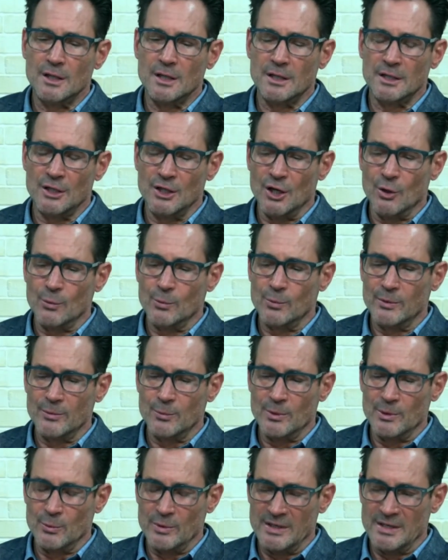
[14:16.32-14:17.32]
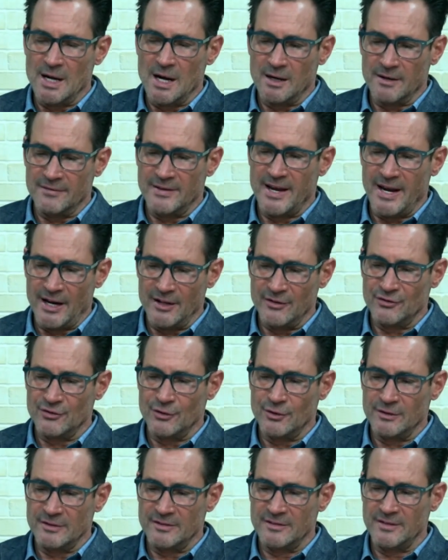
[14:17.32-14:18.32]
you know, when we talk of cancer,
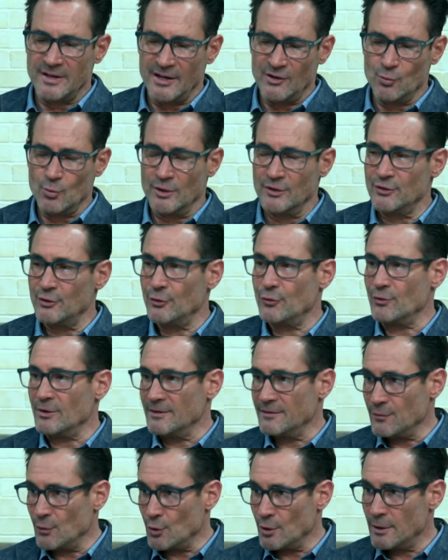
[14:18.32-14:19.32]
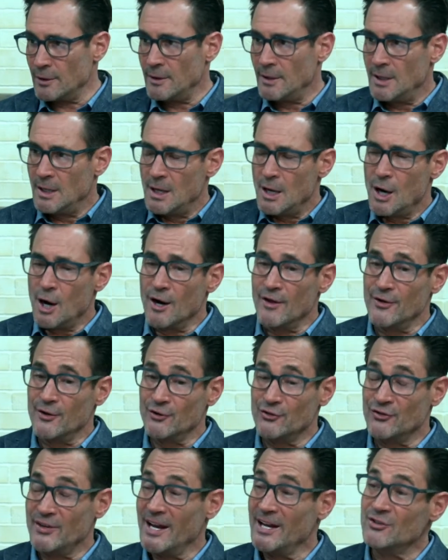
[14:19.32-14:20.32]
it's stage 1, 2, 3, 4. Are there
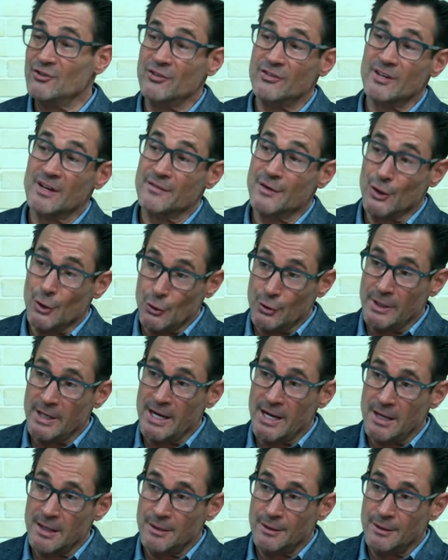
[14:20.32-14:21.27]
stages of a hernia,